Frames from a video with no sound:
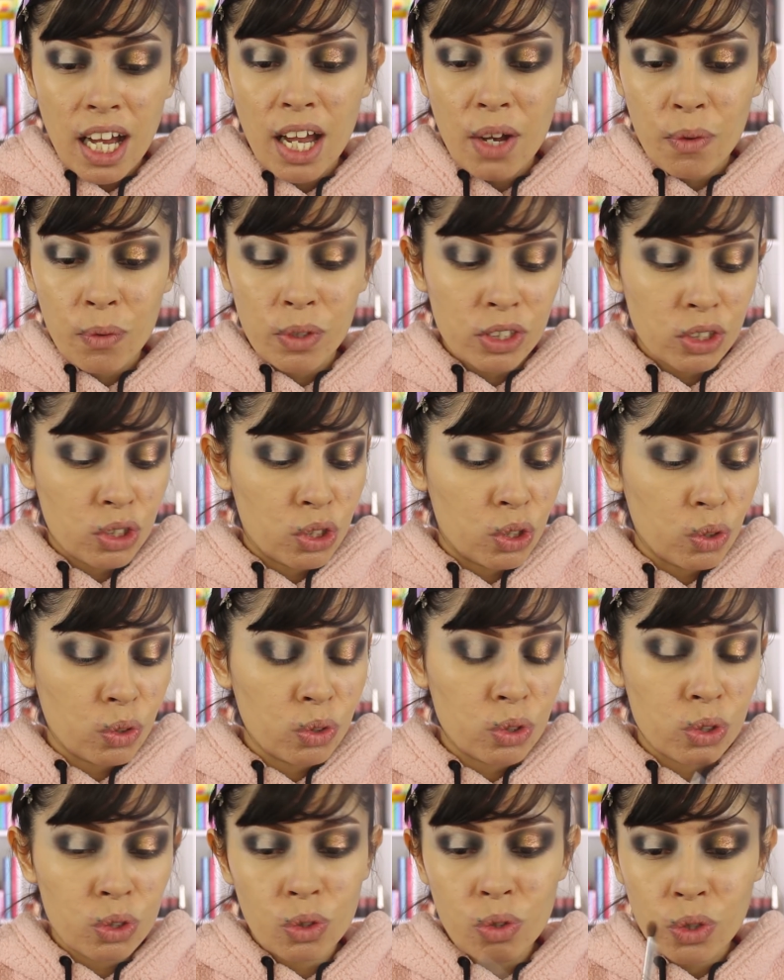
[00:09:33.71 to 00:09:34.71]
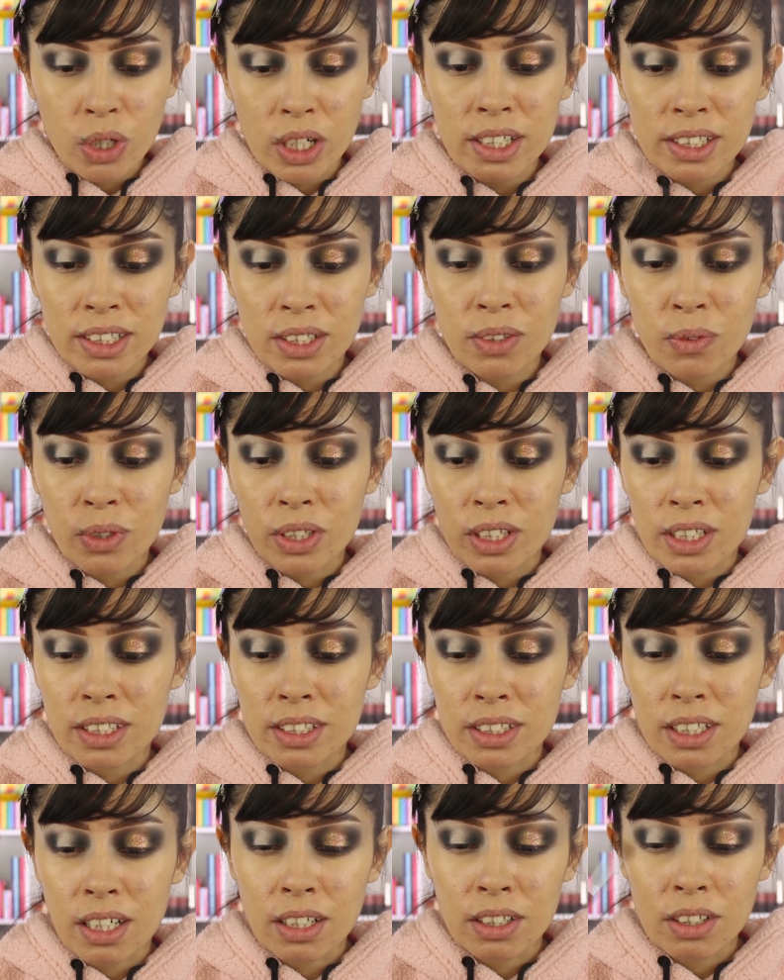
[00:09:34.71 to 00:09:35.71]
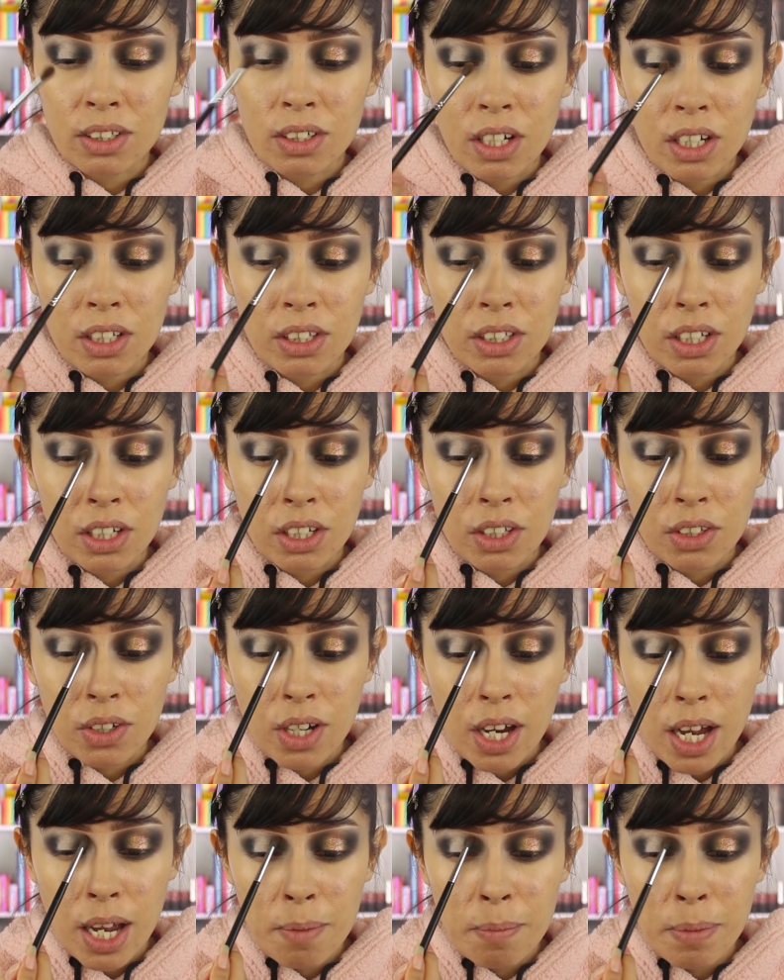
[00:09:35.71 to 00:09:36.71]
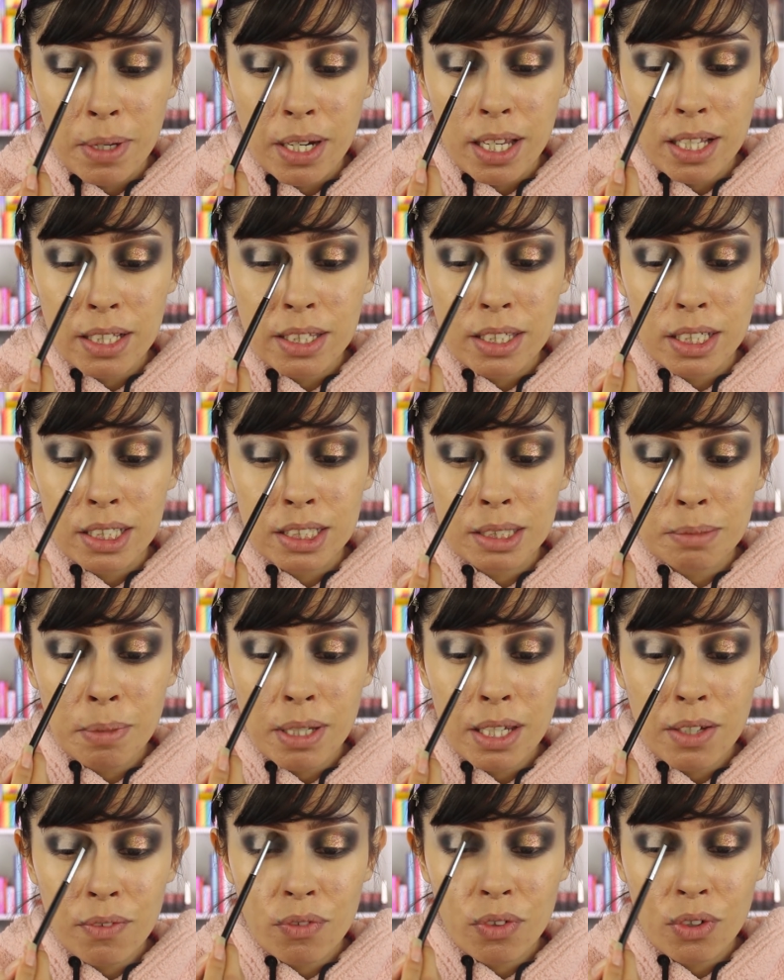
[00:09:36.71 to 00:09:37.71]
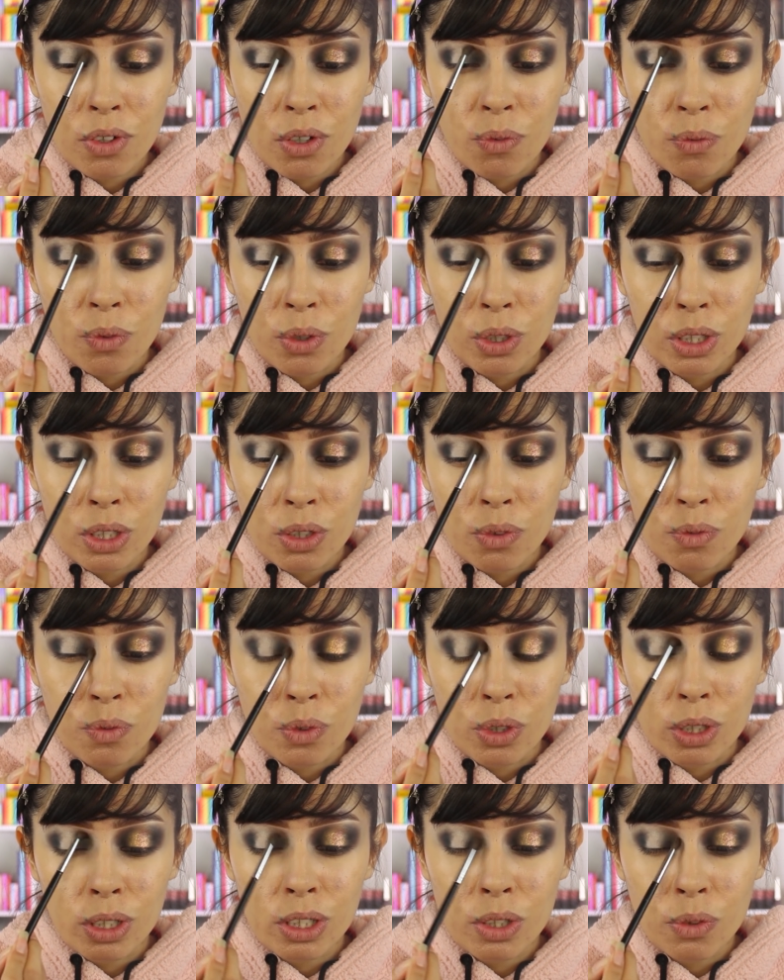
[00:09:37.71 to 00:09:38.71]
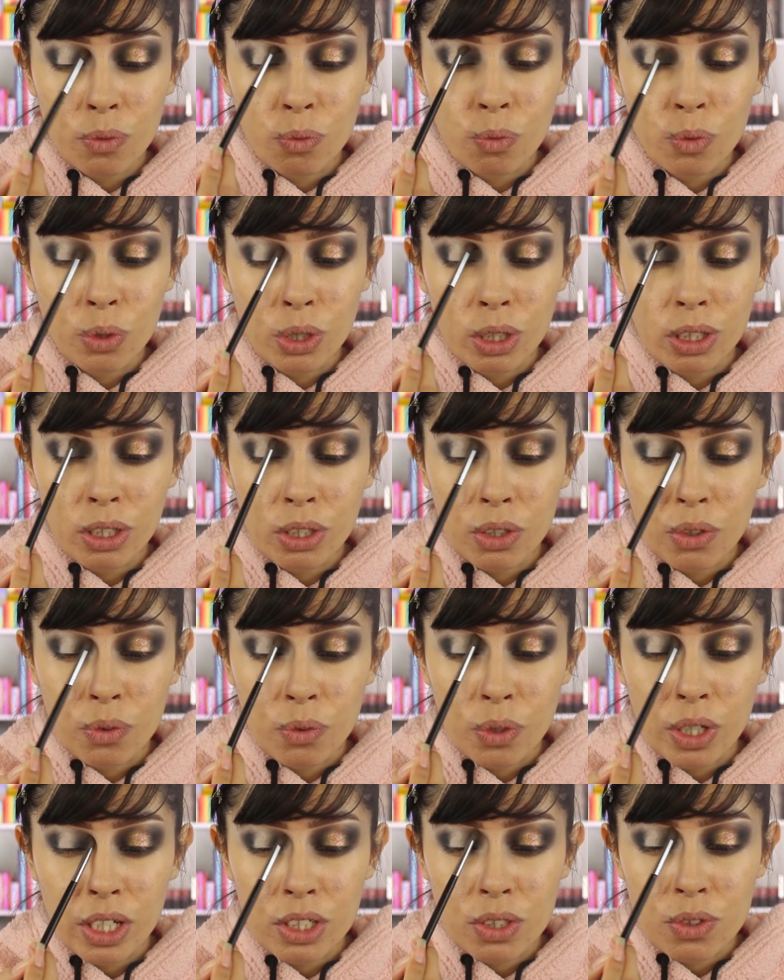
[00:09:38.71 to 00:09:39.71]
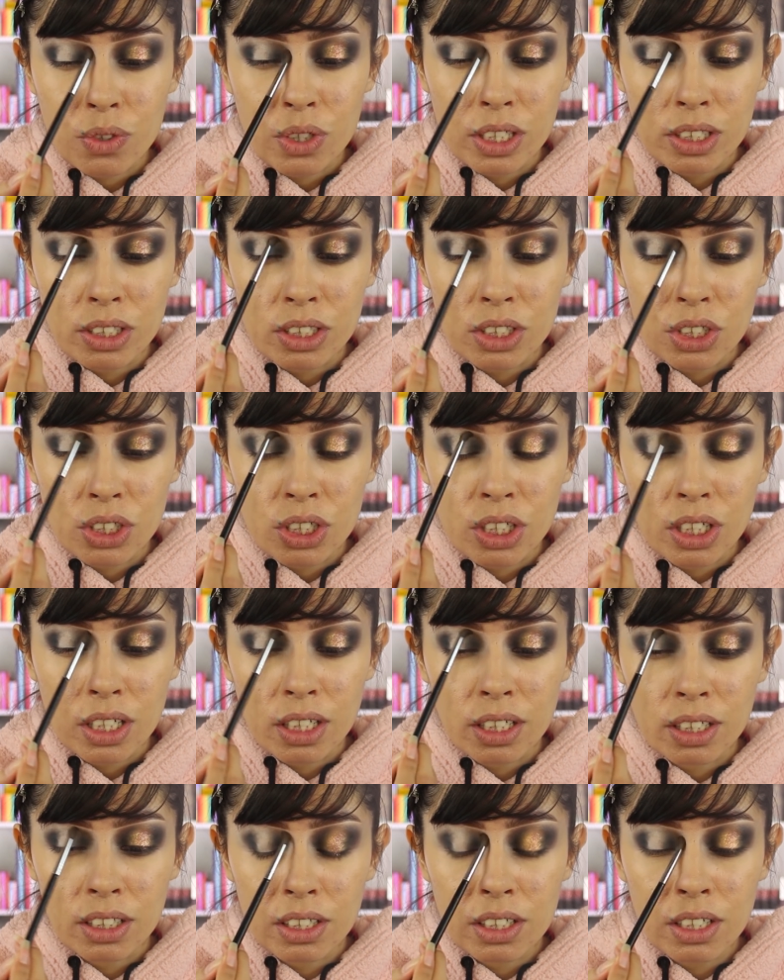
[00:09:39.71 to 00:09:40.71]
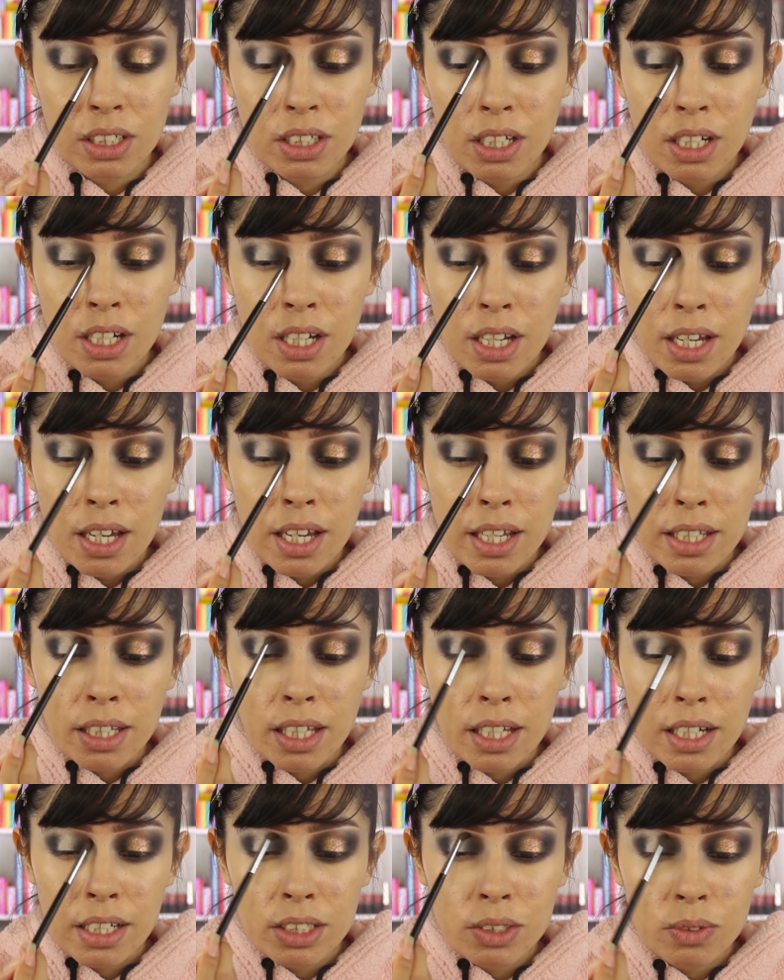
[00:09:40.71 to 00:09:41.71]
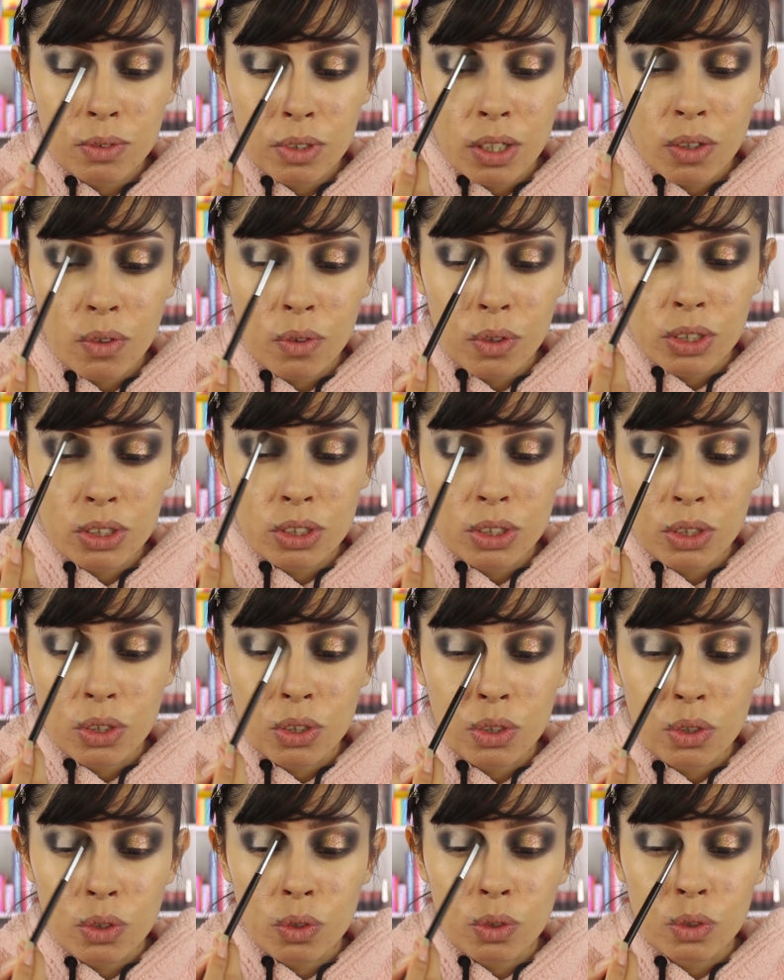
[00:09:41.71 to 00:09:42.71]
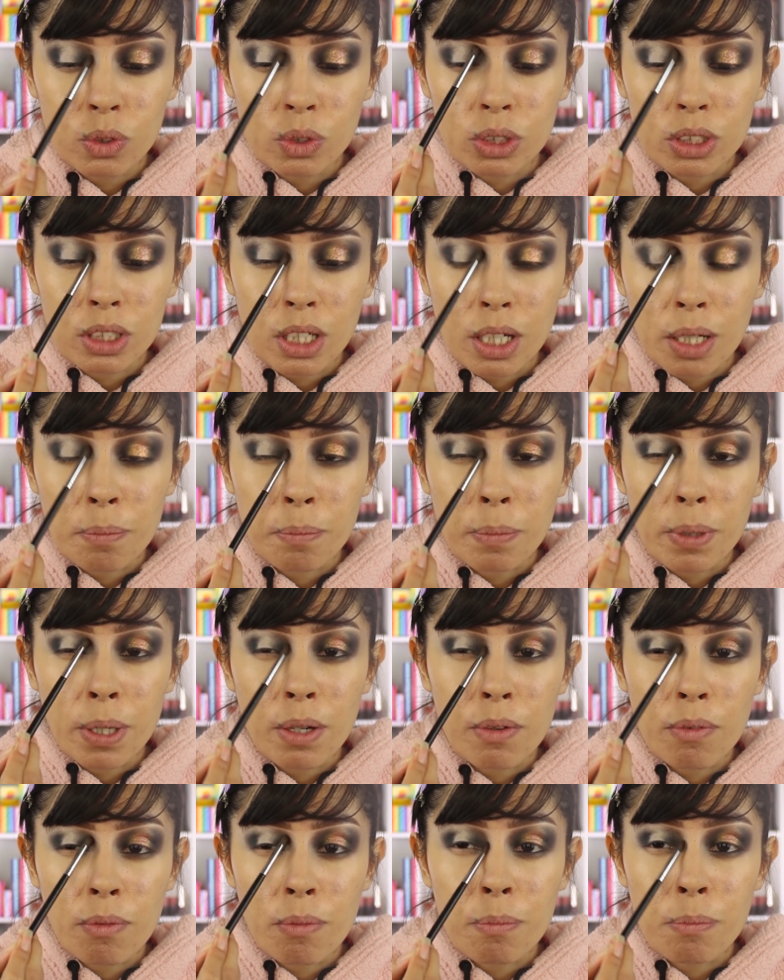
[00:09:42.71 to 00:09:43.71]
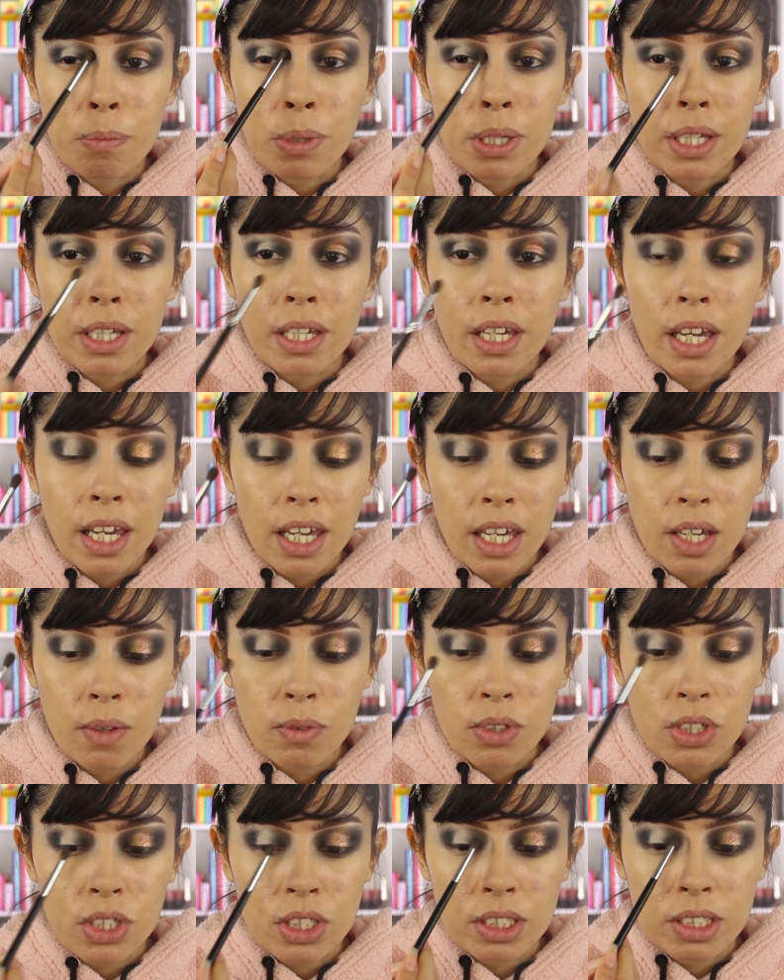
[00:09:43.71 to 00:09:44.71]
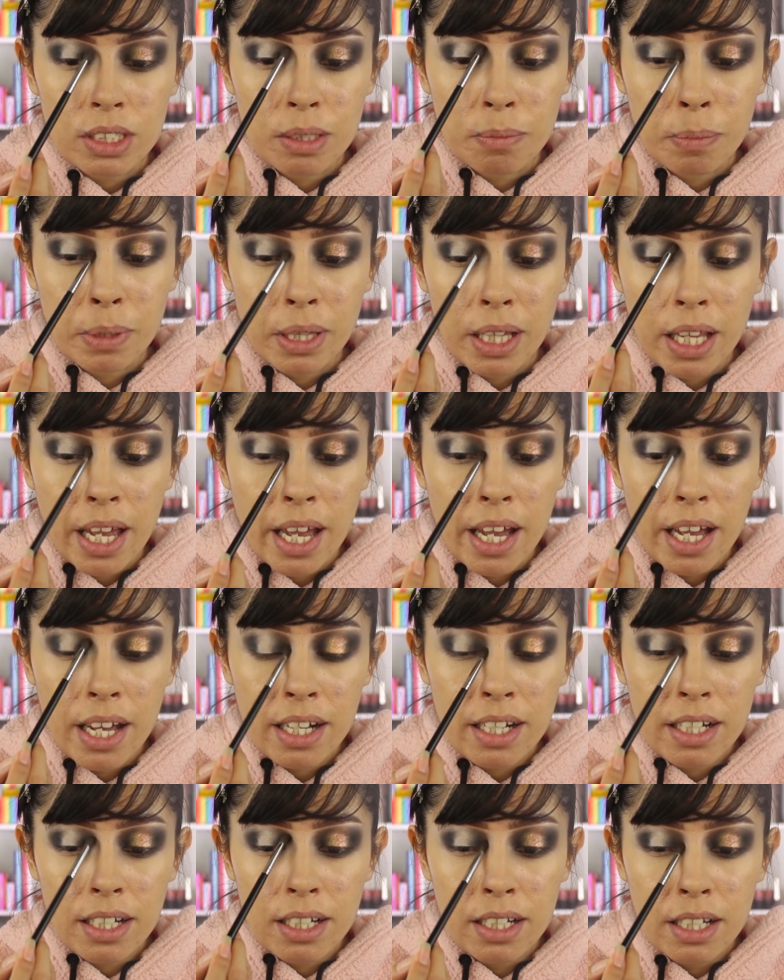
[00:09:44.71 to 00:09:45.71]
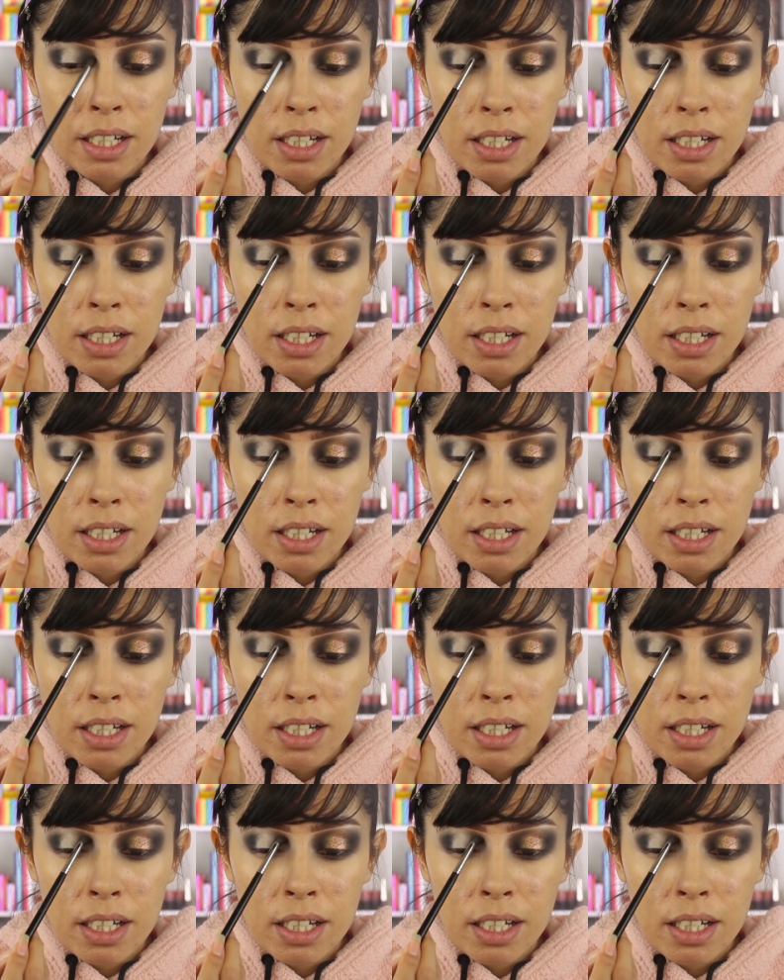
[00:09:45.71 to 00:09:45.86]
I went too crazy with this color on the other eye, but it does make for a really great transition color, and that is what I'm going to use above BK, which is the black.